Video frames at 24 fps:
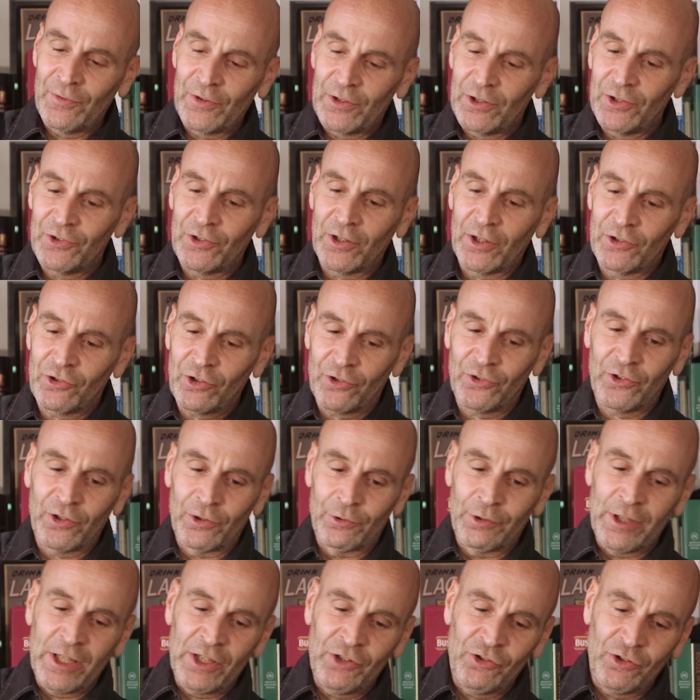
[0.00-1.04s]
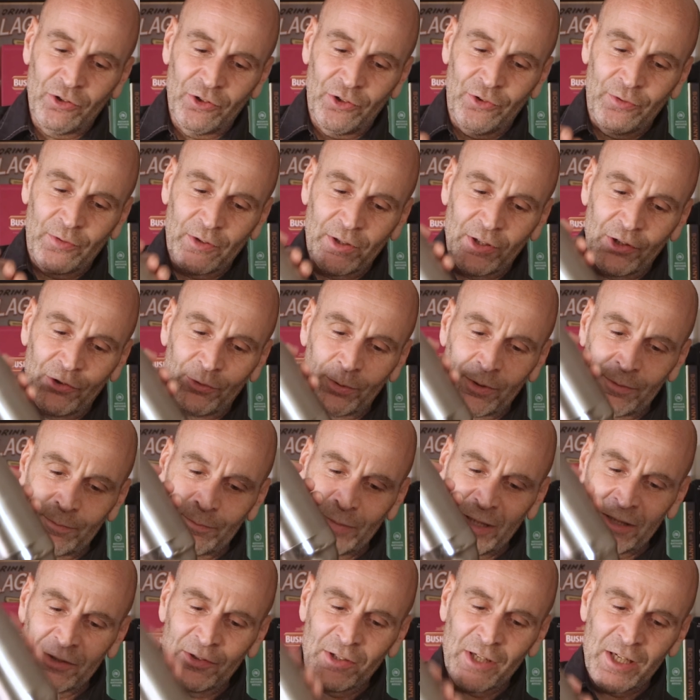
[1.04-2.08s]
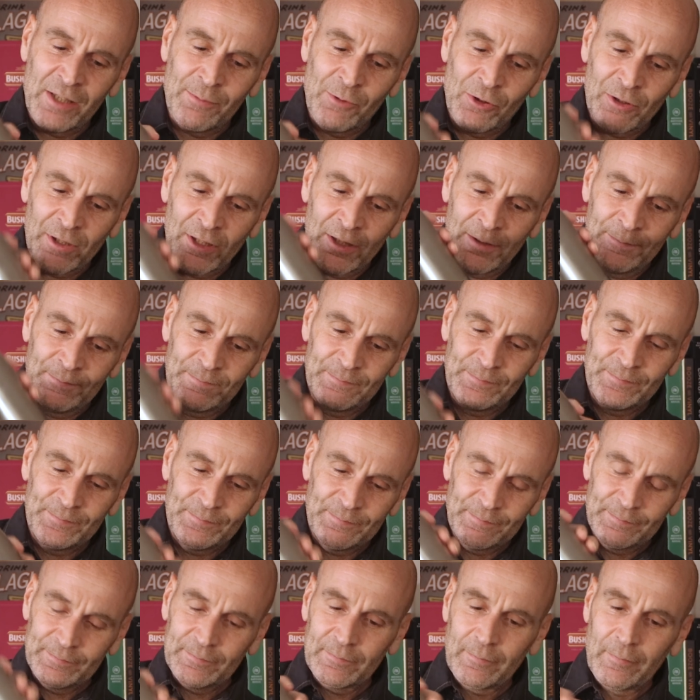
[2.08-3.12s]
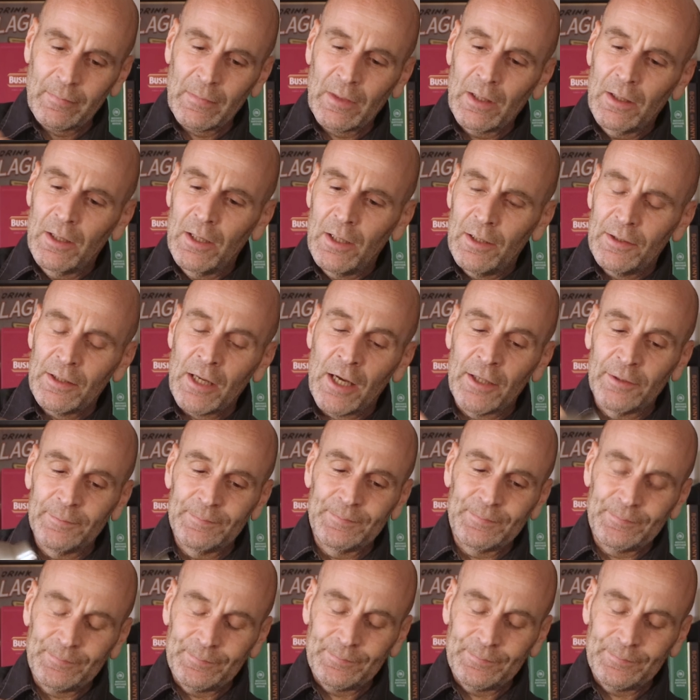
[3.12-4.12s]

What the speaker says: for you to adjust the ratios for this one, big time, okay? Now, you